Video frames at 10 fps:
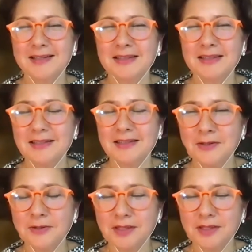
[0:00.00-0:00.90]
You
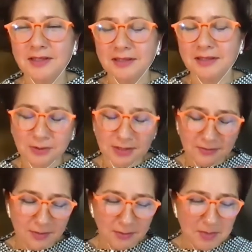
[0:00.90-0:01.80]
know, the sort
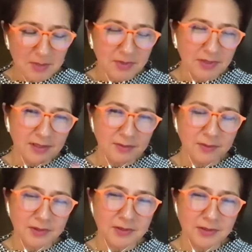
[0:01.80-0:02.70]
of, I remember the
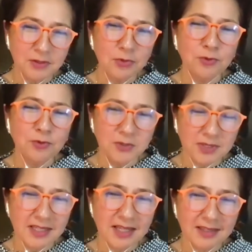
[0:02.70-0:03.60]
2s when
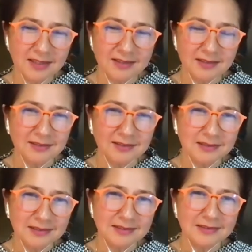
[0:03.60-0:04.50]
they had the
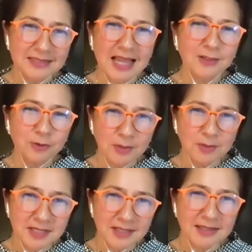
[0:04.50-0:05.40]

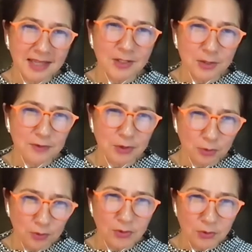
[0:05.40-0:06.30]
tantrums at the age of
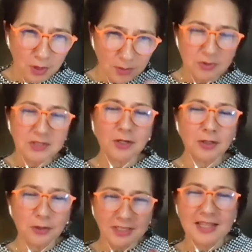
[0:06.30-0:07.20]
2. You almost start
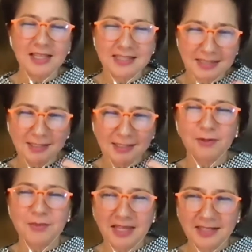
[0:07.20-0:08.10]
learning that skill
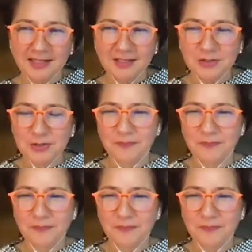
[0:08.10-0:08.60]
from that age.